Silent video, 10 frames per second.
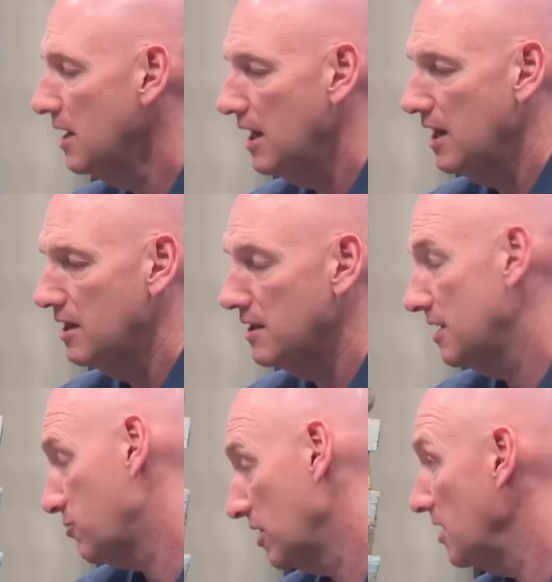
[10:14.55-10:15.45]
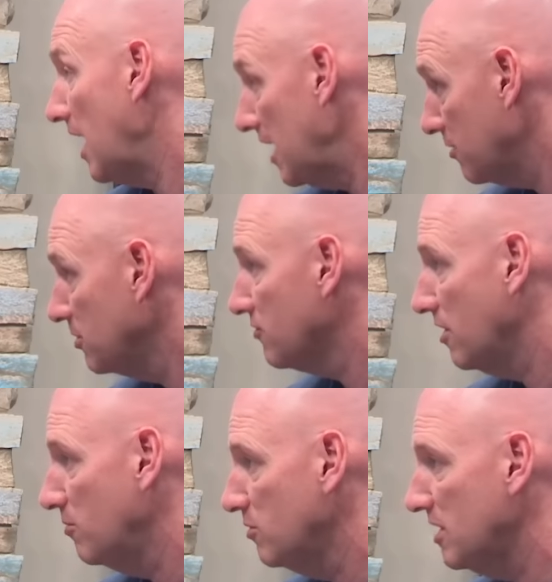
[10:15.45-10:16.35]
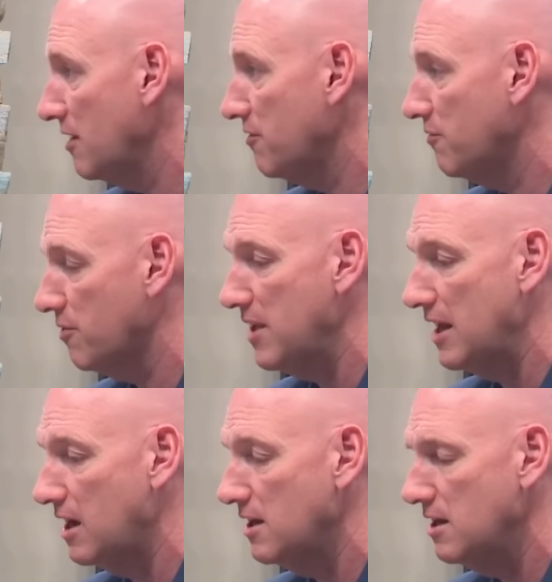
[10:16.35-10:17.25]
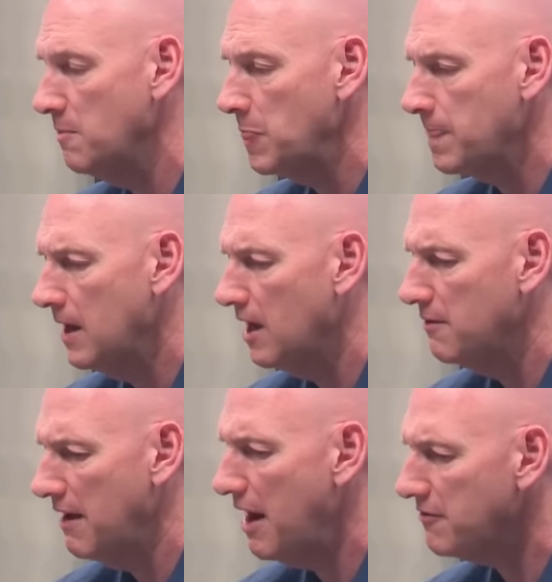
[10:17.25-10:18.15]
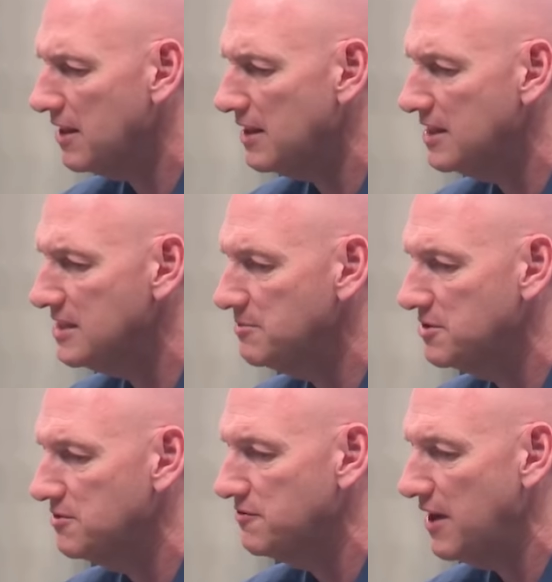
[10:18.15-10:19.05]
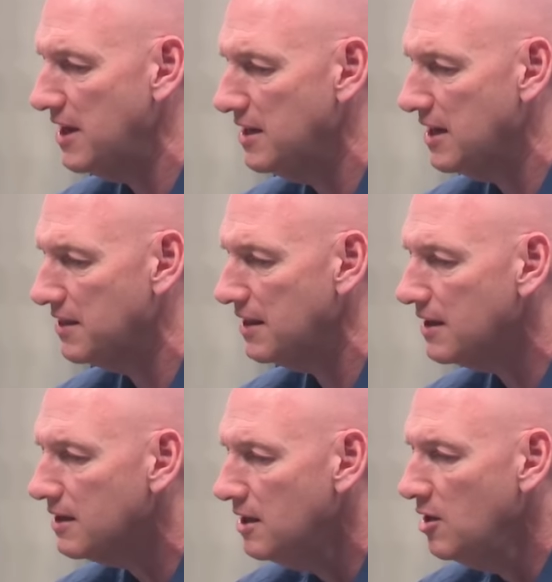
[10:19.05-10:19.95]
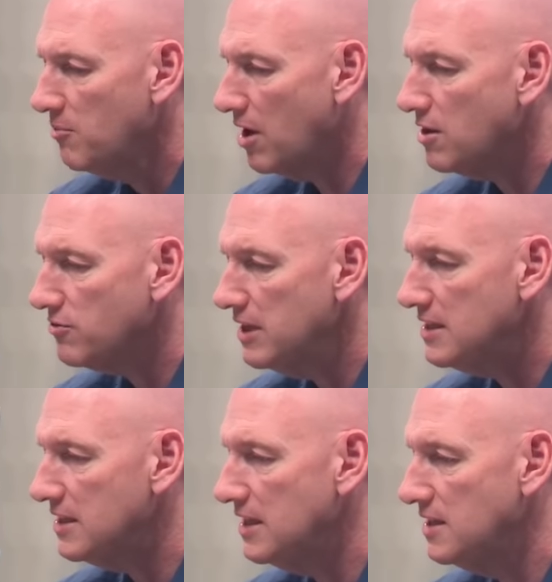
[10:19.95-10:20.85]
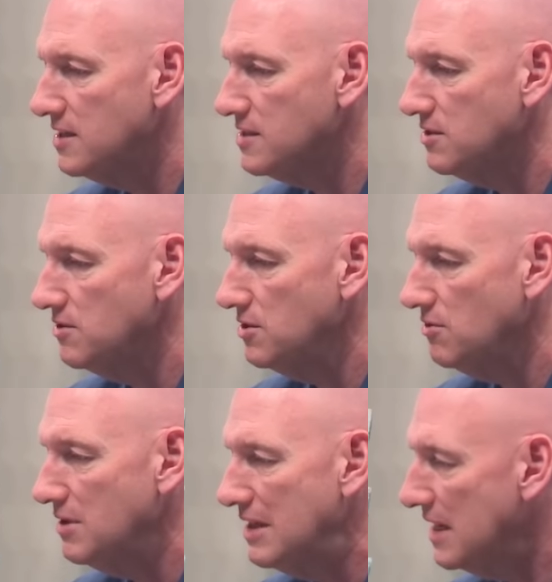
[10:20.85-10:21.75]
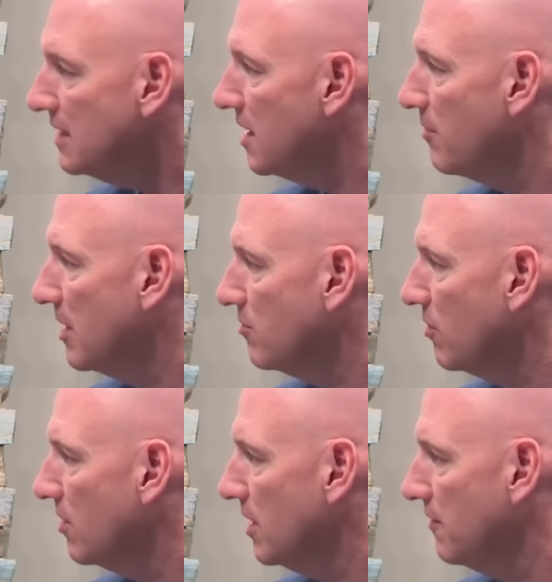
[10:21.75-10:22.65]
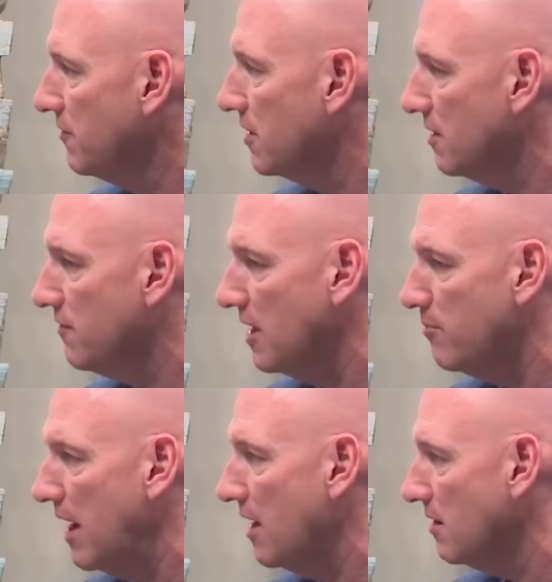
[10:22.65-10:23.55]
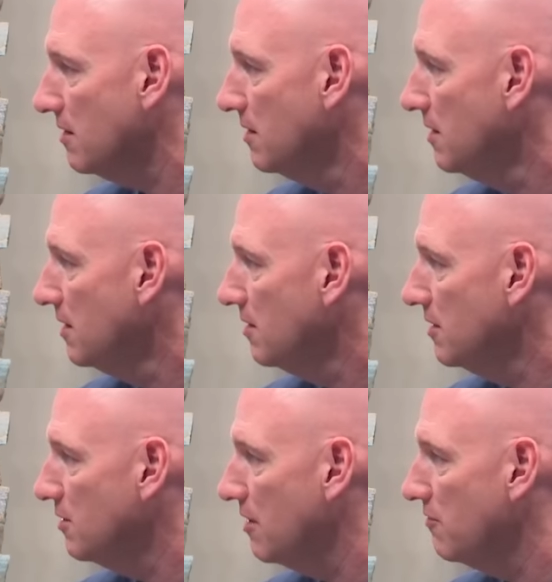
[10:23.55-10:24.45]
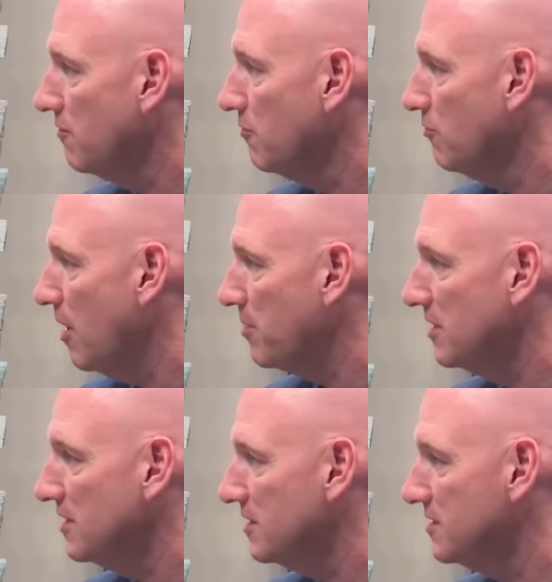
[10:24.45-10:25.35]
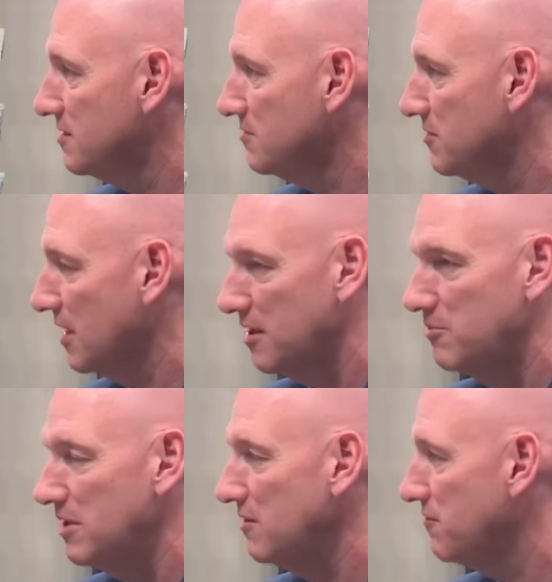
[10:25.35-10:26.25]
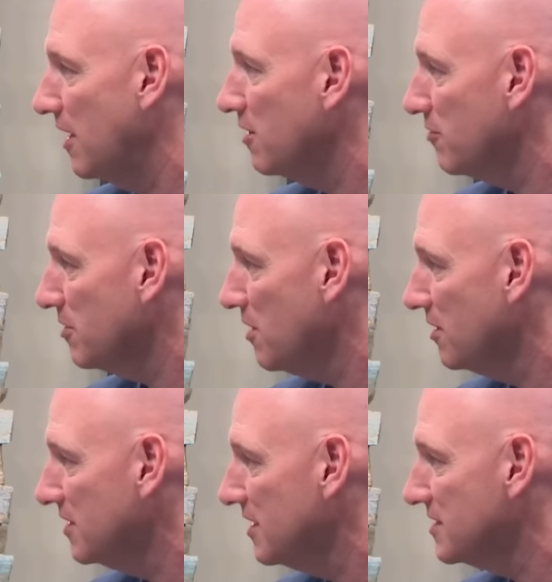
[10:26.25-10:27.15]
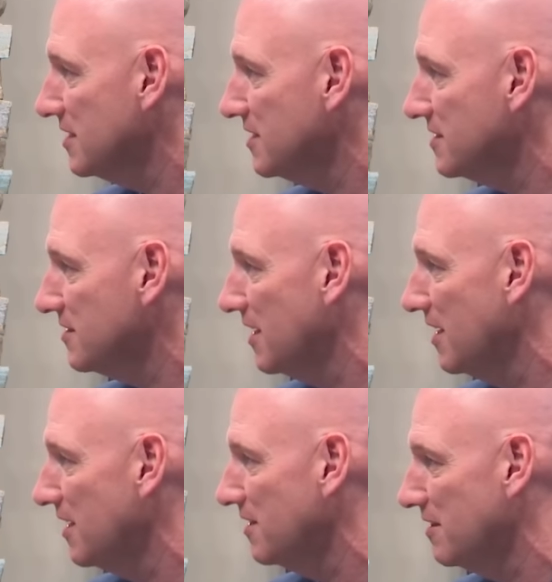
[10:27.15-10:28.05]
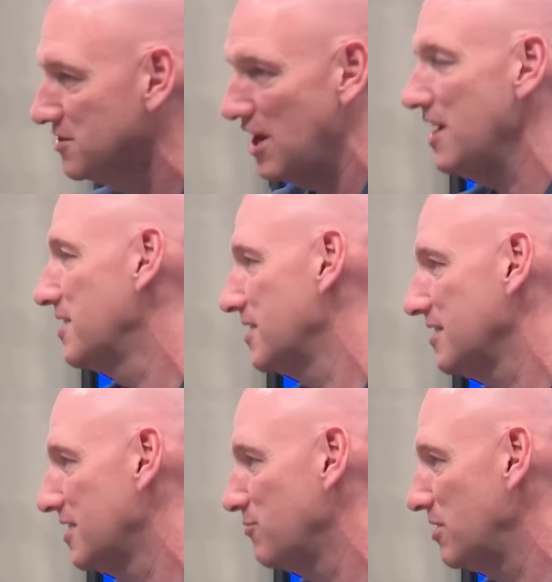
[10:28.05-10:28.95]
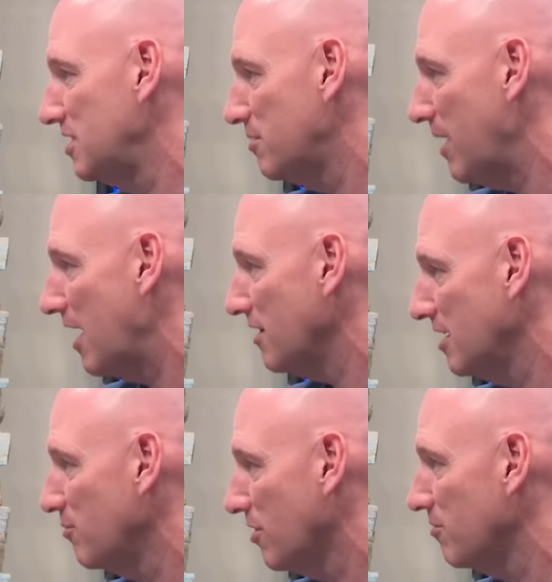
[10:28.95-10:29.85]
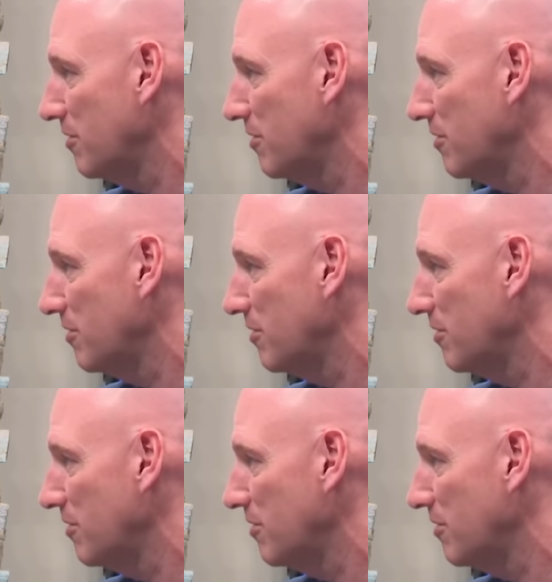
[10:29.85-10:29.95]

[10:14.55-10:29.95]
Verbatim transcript: And uh, that's where Goliath was from, was that from that area. Um, and after that, they seem to fade. And I think part of the reason is you don't need them anymore if you're going to fight a battle. You have weapons that can be fired from a long distance, and a giant isn't going to win you a battle anymore.